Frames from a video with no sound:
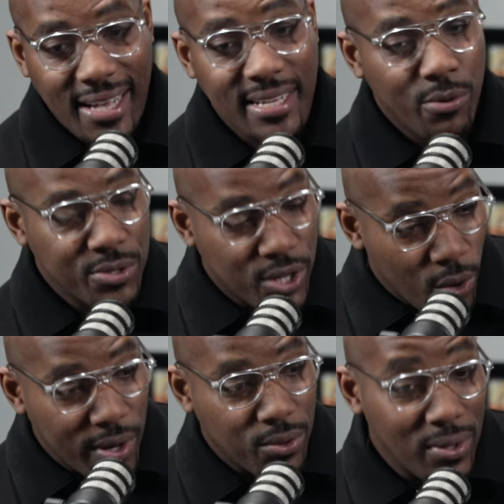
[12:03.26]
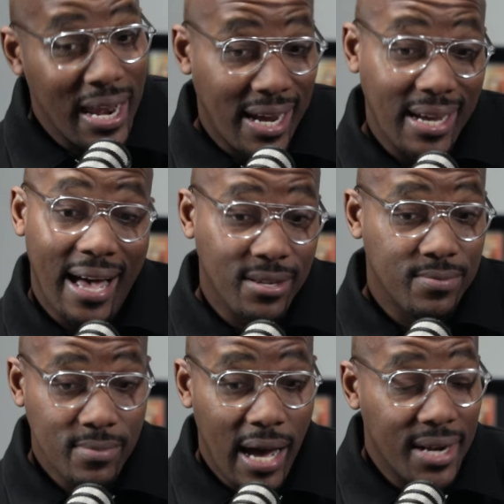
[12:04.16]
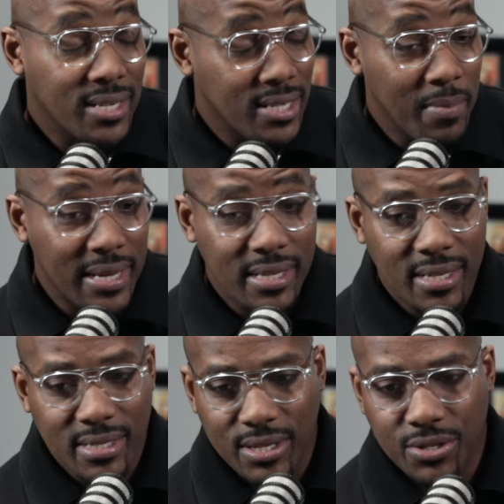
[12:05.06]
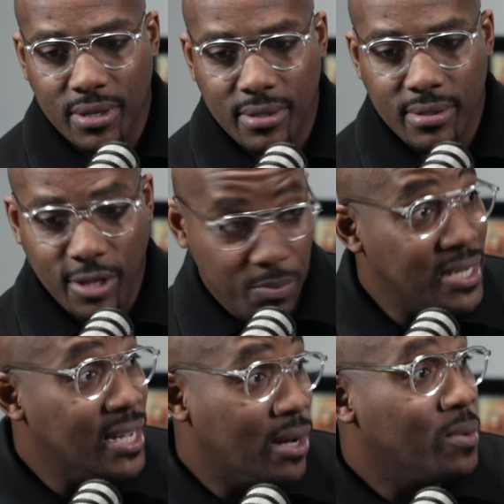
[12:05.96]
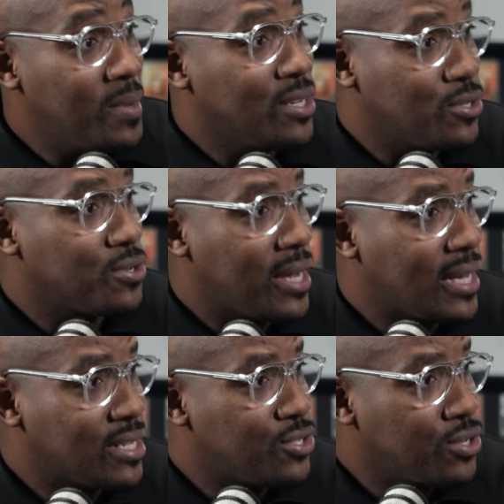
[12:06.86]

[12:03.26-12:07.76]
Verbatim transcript: as I was going through that, I honestly made the decision to be done with ministry. I said,